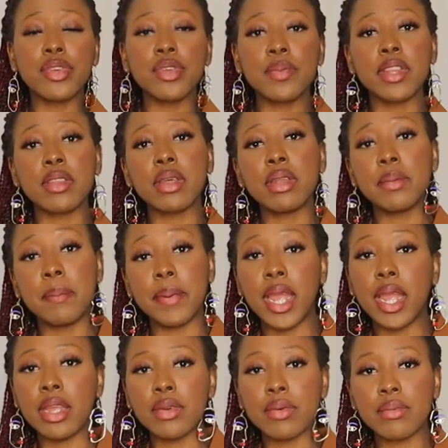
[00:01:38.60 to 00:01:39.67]
YouTube is gonna
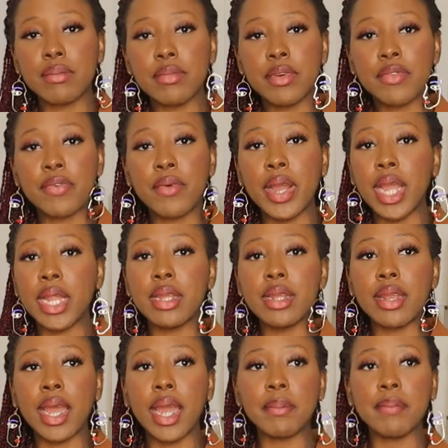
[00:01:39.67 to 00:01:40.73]
pay you for
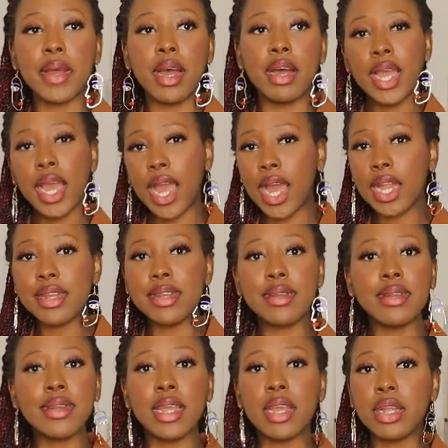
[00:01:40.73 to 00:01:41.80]
any type of
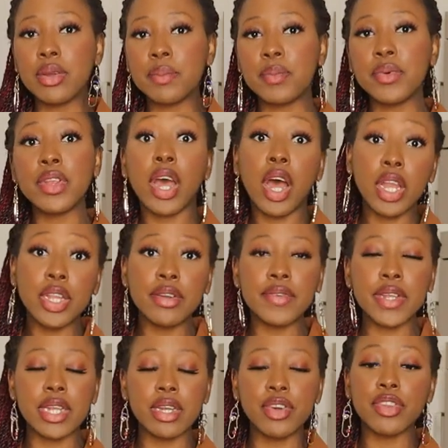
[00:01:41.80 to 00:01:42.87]
ad they're gonna put on your
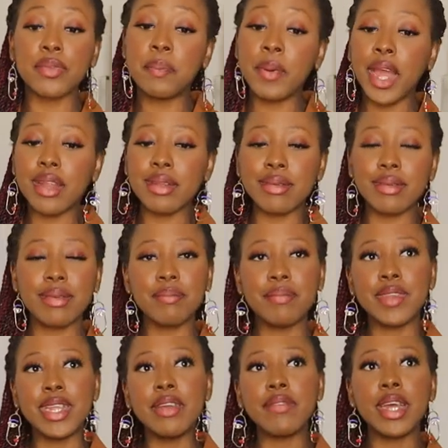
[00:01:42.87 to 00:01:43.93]
videos. But
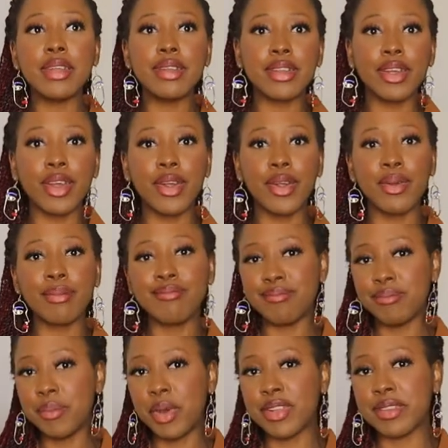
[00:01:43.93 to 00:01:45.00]
given the
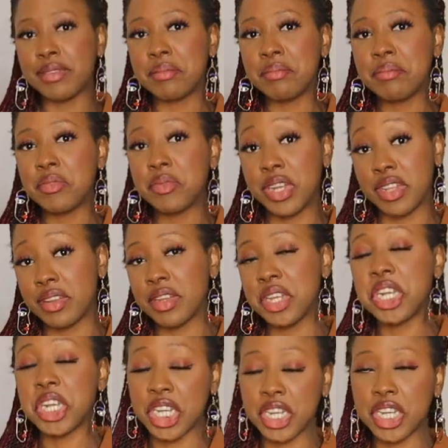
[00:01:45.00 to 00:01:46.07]
most
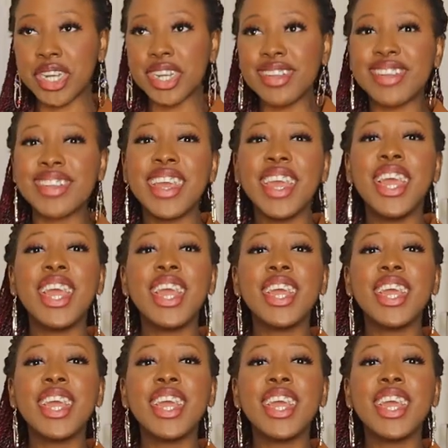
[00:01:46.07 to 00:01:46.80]
recent changes,